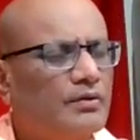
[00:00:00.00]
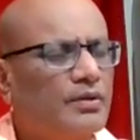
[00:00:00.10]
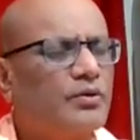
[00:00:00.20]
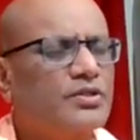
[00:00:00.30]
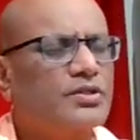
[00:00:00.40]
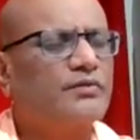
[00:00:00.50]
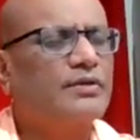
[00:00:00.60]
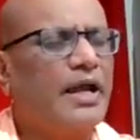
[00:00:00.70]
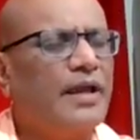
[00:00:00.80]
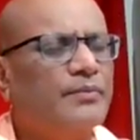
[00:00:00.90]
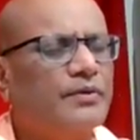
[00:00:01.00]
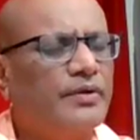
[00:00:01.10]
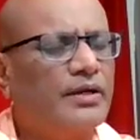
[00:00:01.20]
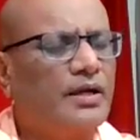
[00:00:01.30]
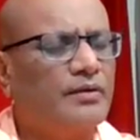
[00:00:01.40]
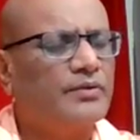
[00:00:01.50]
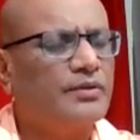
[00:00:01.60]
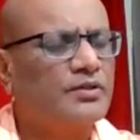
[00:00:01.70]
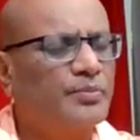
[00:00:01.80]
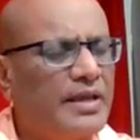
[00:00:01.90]
The question of time when comes, when
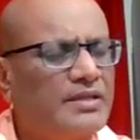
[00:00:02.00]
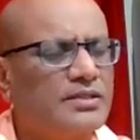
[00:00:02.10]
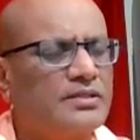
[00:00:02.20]
the space